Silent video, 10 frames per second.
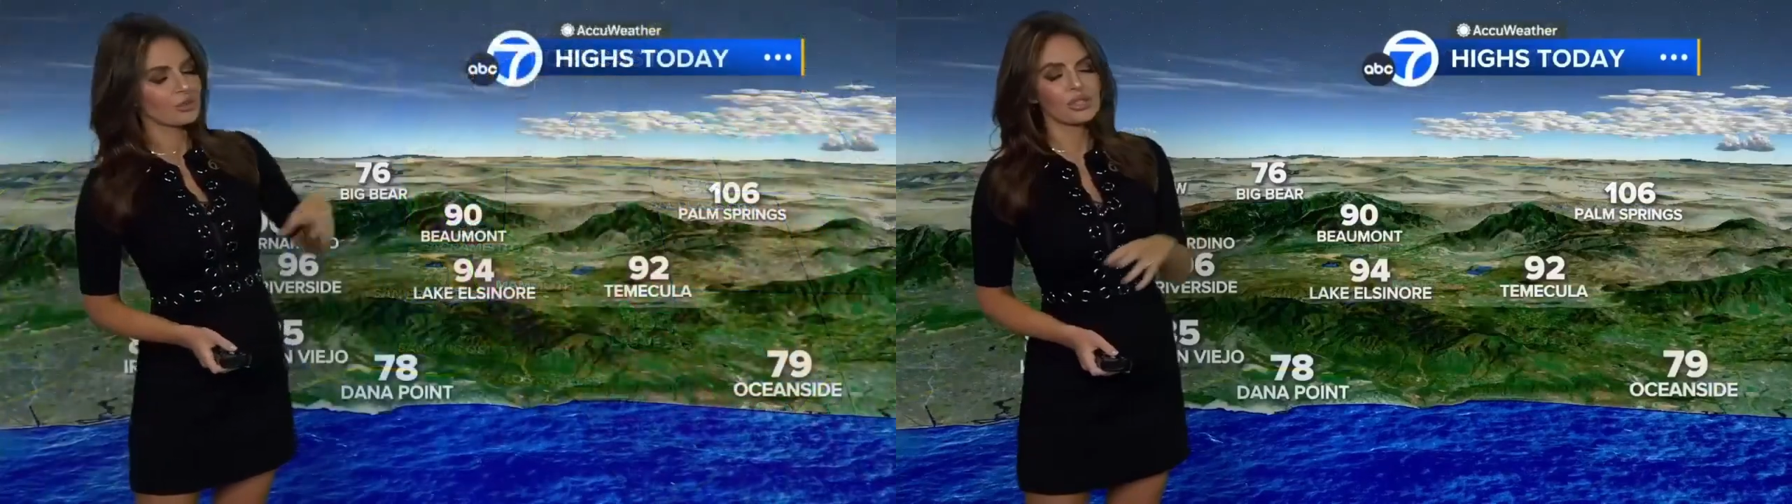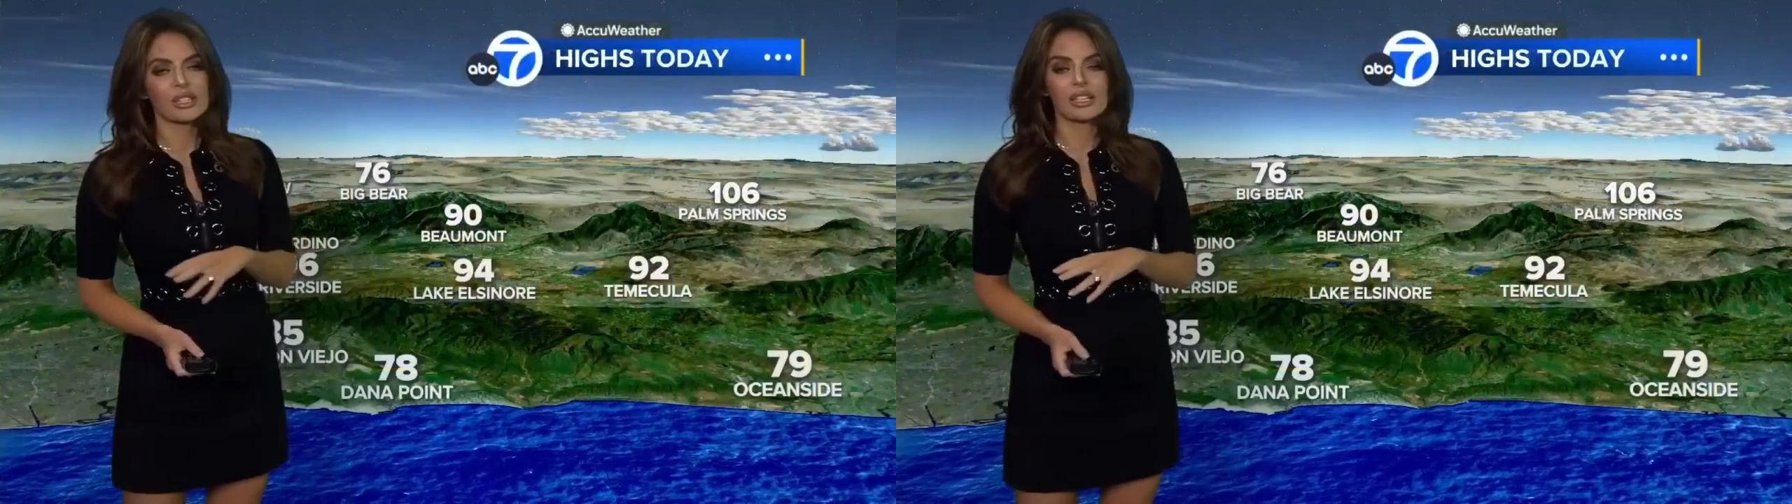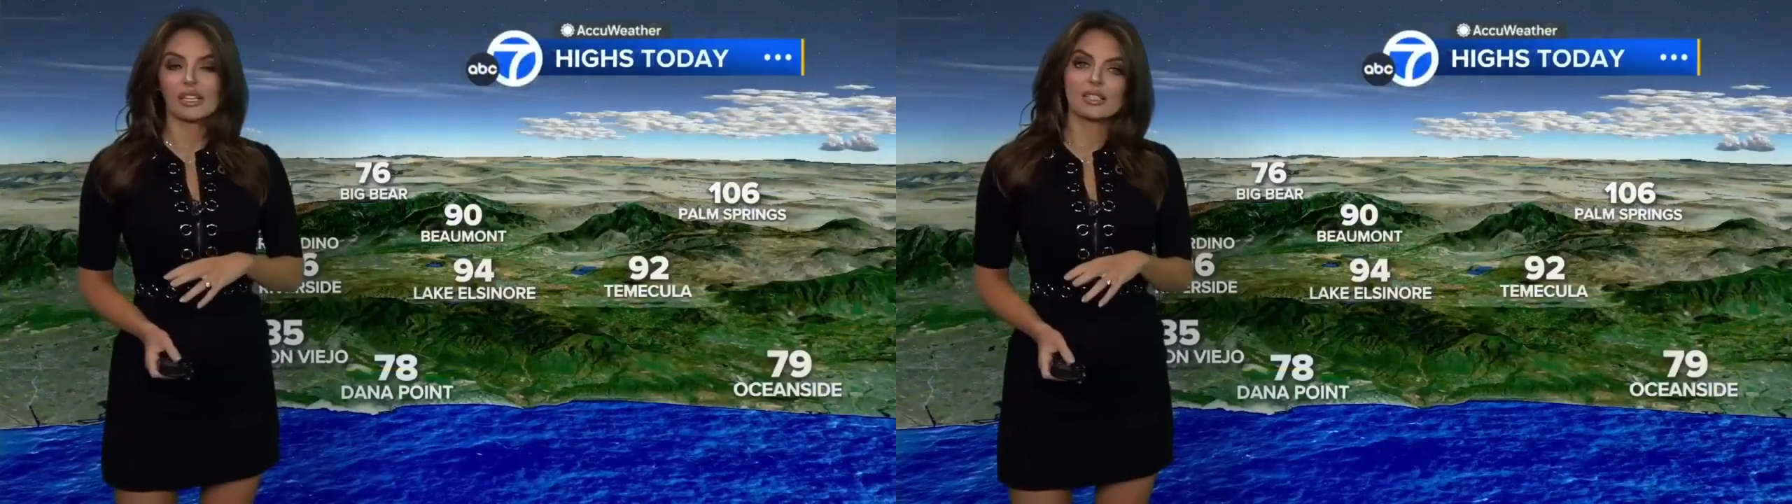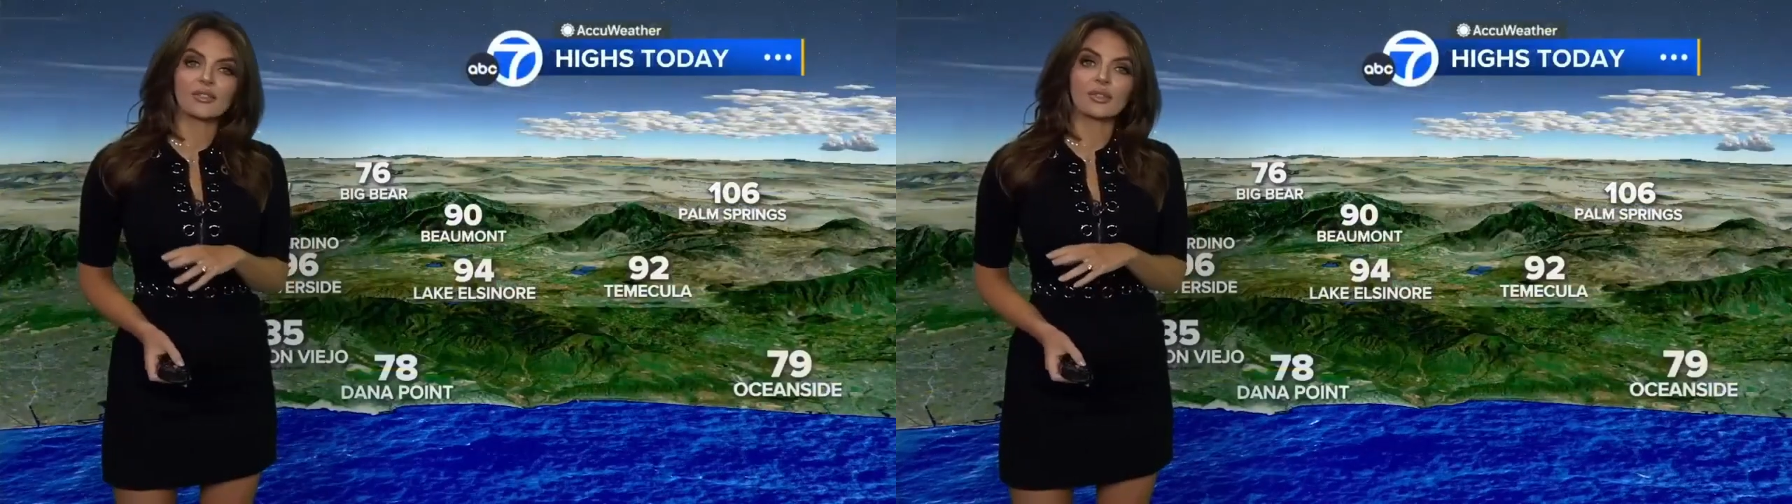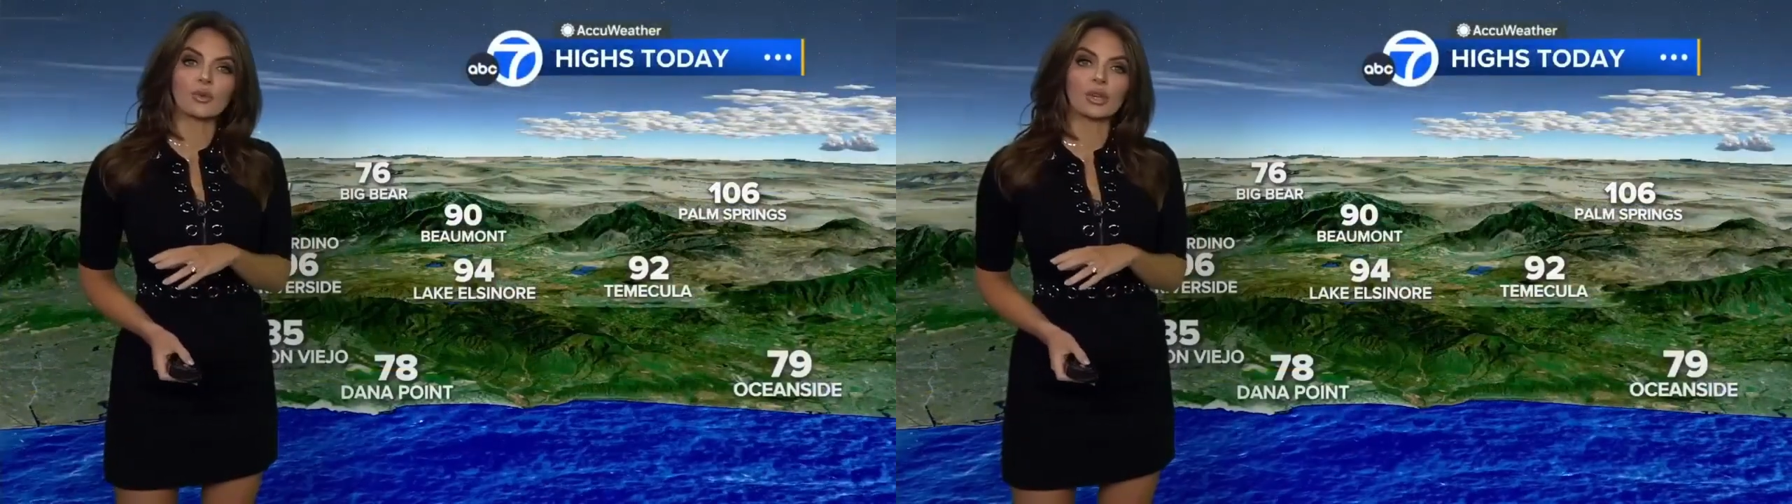really the end
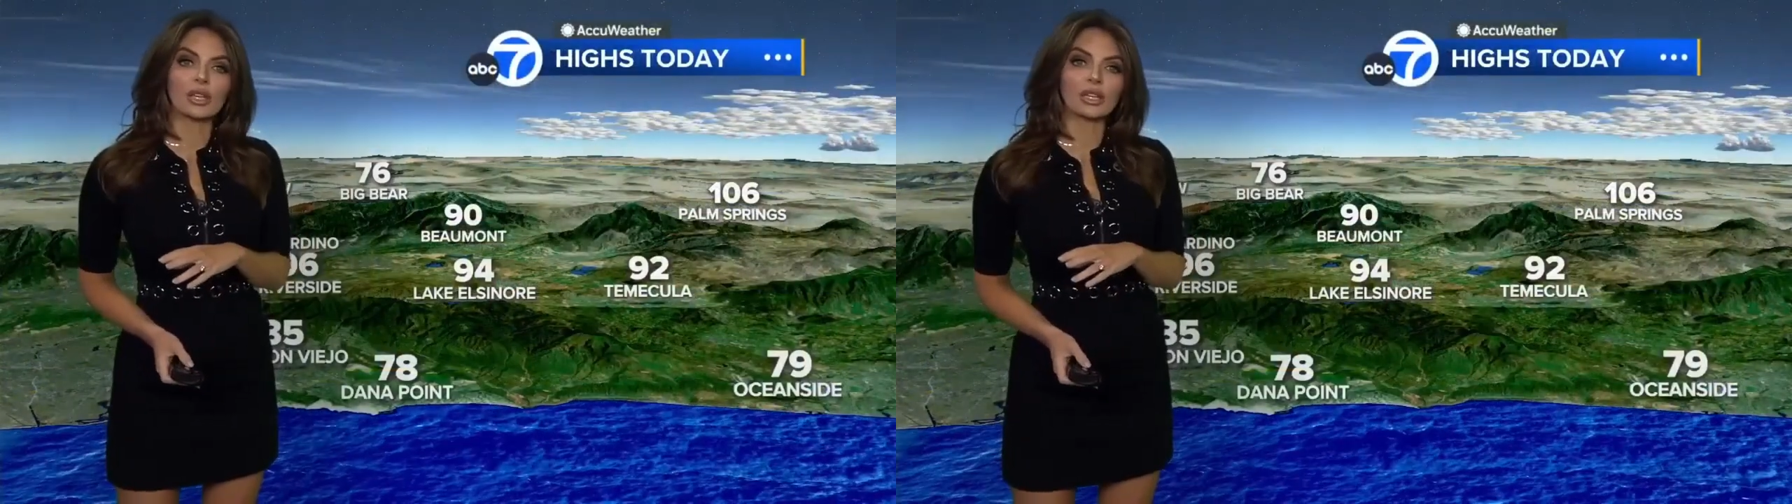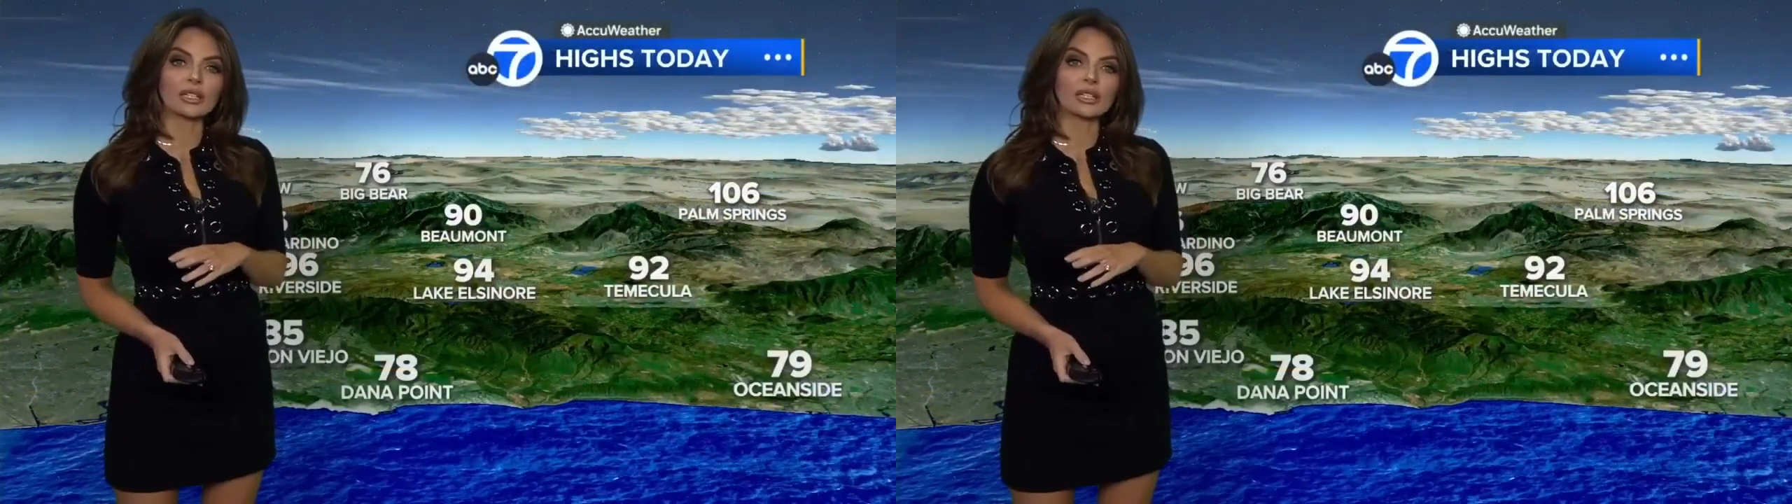of the week.